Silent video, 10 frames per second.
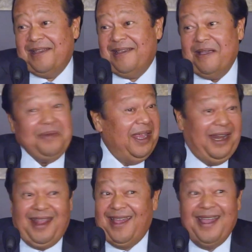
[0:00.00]
I
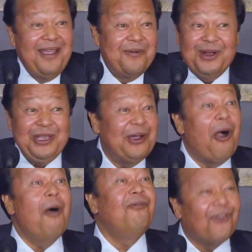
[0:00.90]
mean, what do you
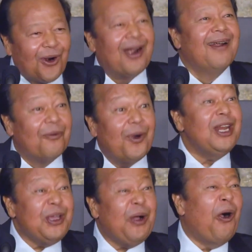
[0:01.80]
hope for? What do
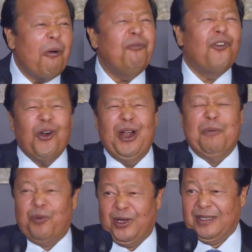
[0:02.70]
you hope for in a
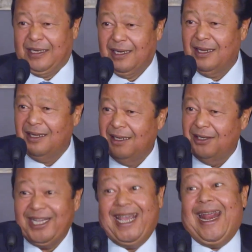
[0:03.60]
prison?
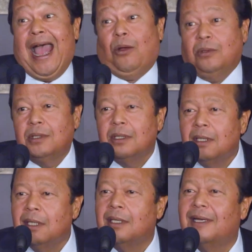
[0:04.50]
To get out.
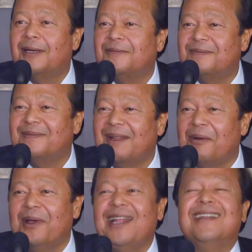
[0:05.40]

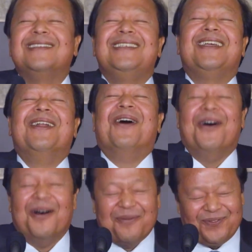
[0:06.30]
What else are you going to
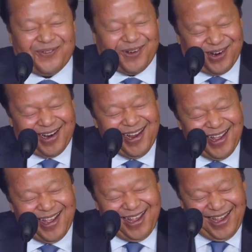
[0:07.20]
hope for
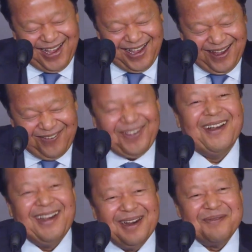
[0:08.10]
if
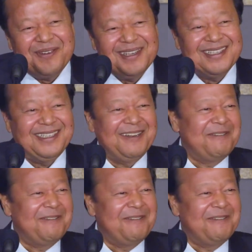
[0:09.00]
you're in a prison?